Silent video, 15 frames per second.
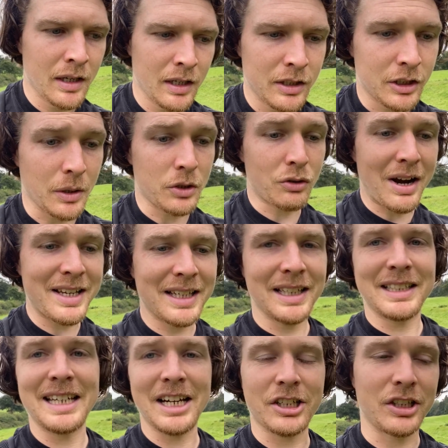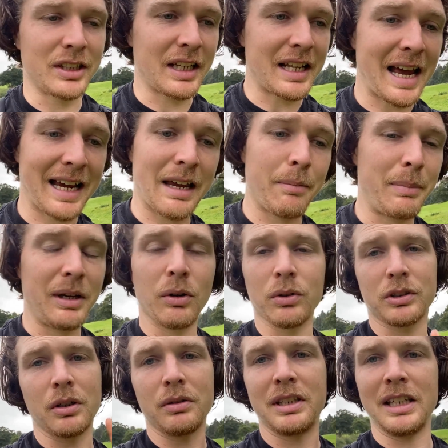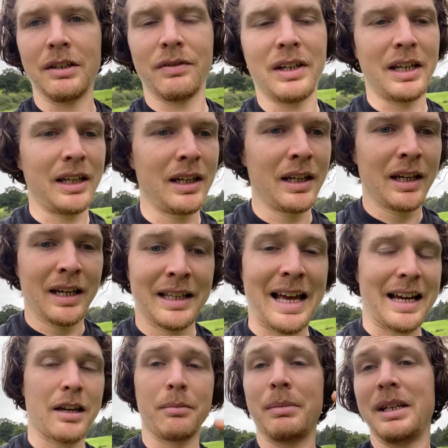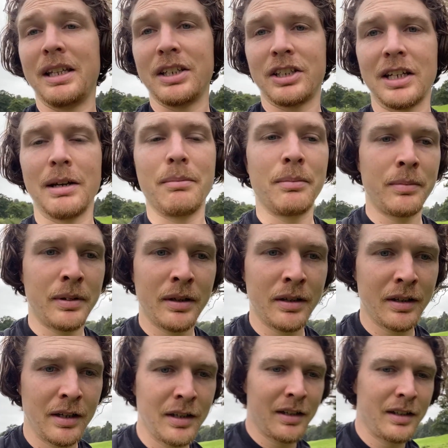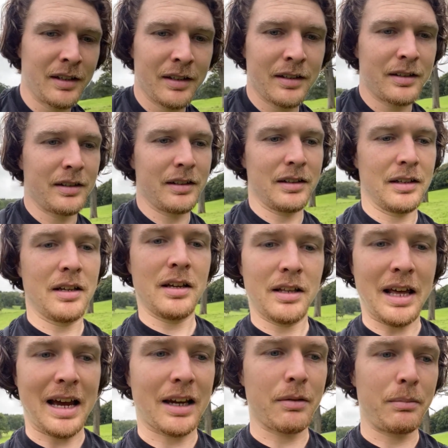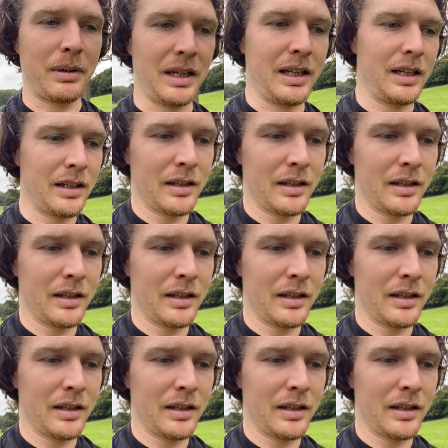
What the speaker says: So addressing addictions, and that can be also TV, that can be the gym, that can be